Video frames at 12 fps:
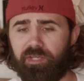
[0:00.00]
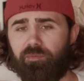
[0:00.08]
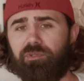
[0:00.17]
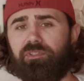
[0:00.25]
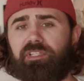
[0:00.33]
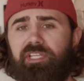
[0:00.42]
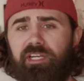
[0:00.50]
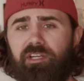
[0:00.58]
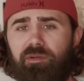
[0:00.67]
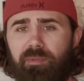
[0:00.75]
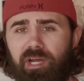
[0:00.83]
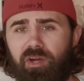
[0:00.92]
They really
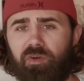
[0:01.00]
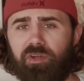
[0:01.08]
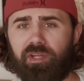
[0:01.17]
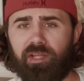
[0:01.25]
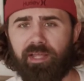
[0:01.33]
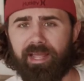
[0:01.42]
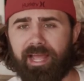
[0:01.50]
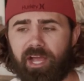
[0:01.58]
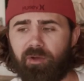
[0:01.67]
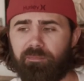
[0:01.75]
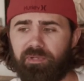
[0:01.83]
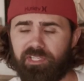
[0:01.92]
care about
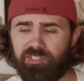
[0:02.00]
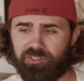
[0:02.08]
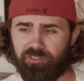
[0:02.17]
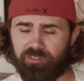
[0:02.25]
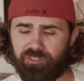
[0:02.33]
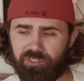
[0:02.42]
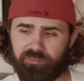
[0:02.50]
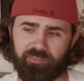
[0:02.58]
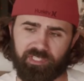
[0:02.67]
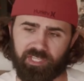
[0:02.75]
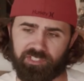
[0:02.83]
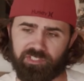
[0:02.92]
how many
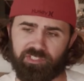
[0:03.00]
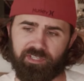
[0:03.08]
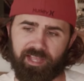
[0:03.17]
certifications you